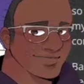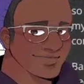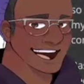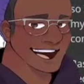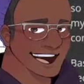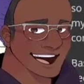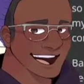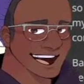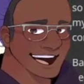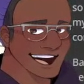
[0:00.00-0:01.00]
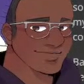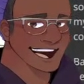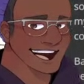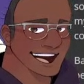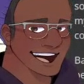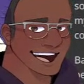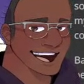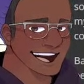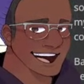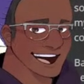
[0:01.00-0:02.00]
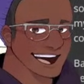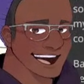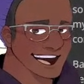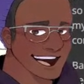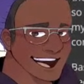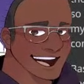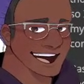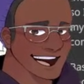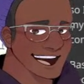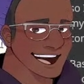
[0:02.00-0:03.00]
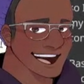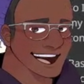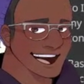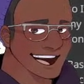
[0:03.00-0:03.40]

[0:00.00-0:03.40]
And they were like, why'd you call me that? And I'm like, I'm British.